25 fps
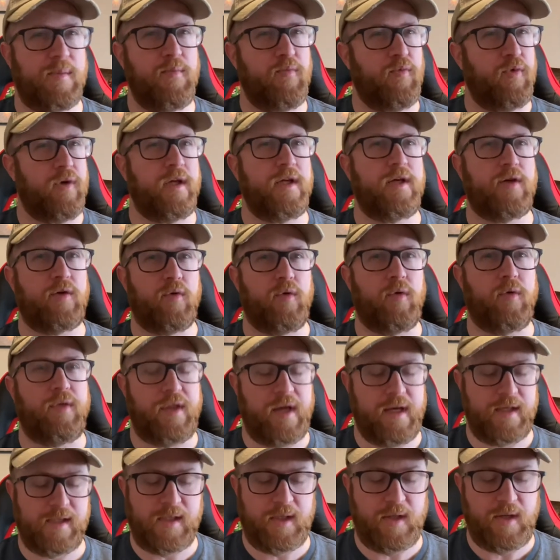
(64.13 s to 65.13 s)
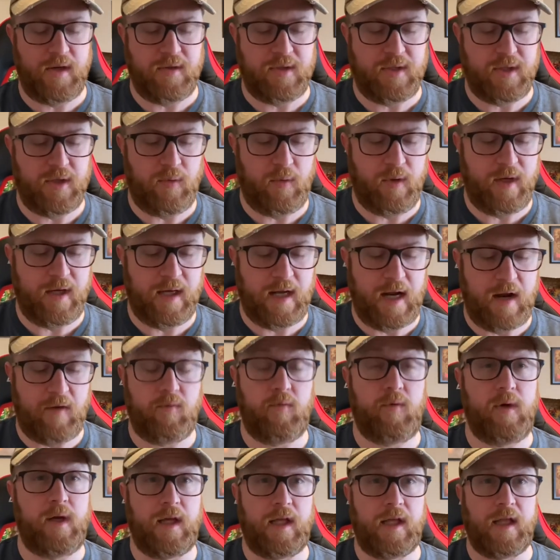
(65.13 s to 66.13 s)
really cool things that they're doing and I
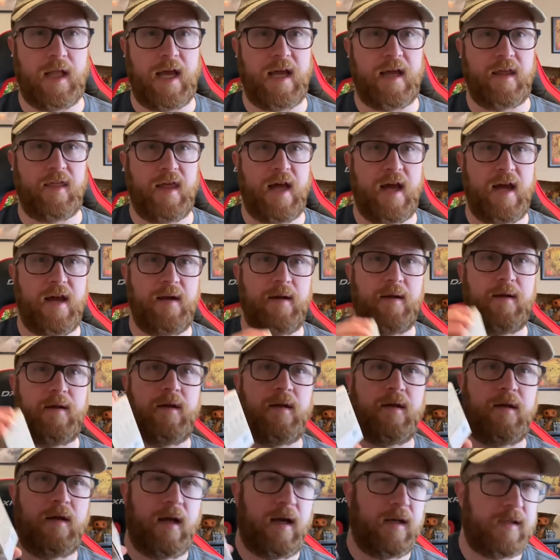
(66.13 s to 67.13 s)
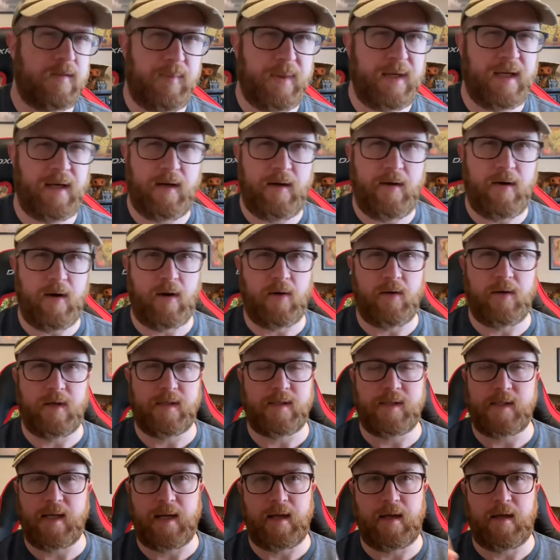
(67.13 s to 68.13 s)
really like that. As being a nerd,
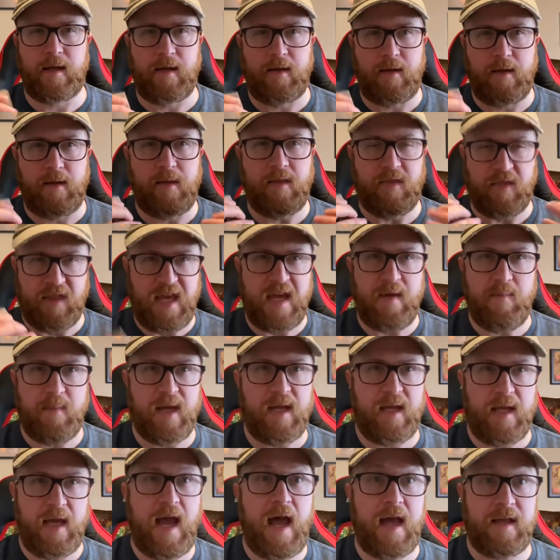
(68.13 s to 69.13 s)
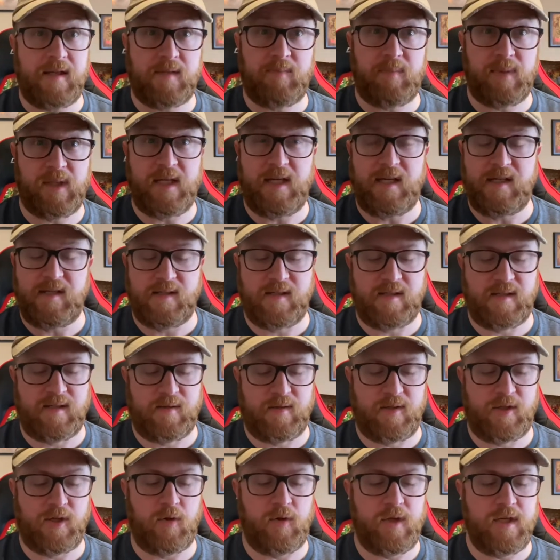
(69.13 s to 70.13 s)
it's like, theme it. Yes, please.
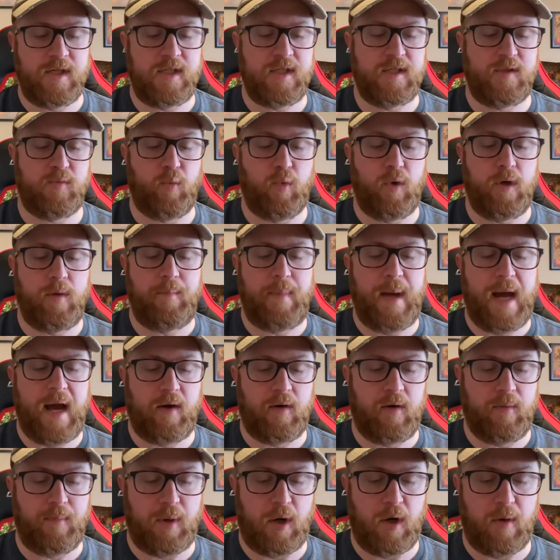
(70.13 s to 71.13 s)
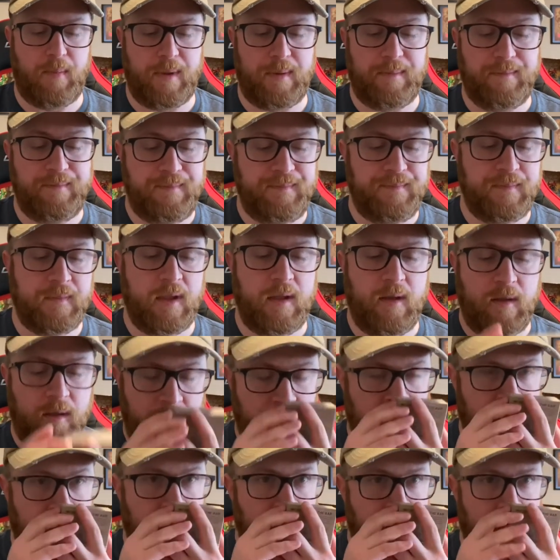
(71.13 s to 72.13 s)
So this is wood barrel bourbon.
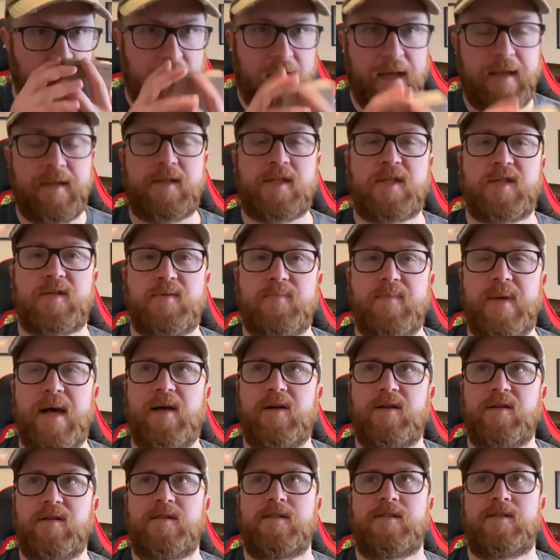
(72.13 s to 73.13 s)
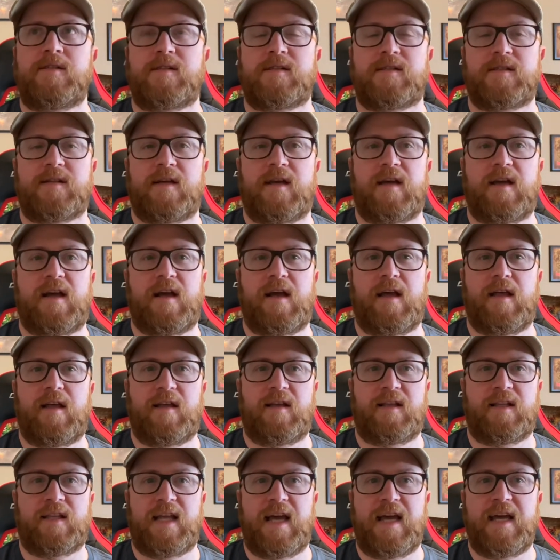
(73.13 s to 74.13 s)
It smells
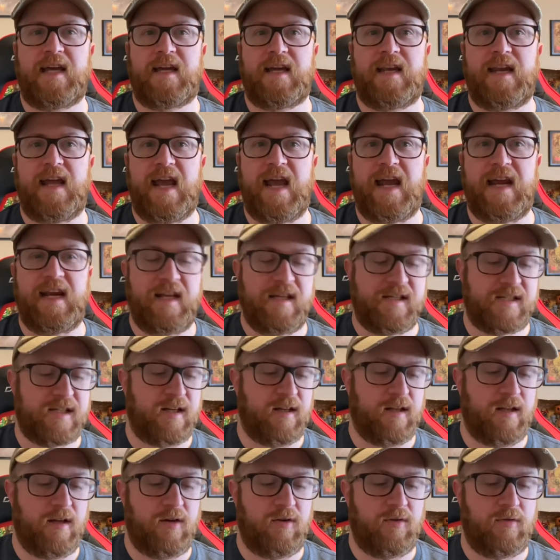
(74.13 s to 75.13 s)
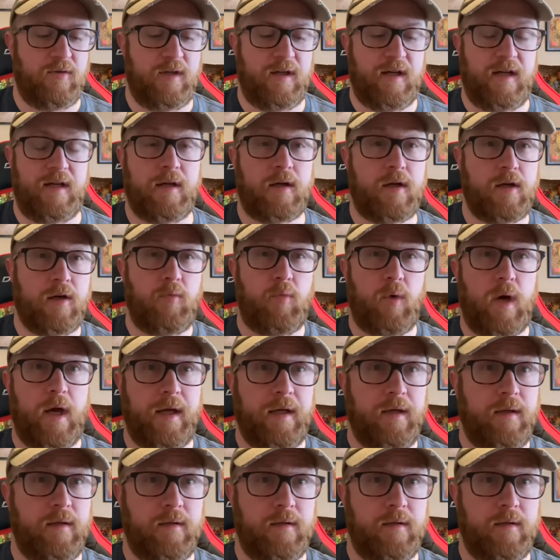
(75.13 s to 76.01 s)
like an 80s cologne in a good way.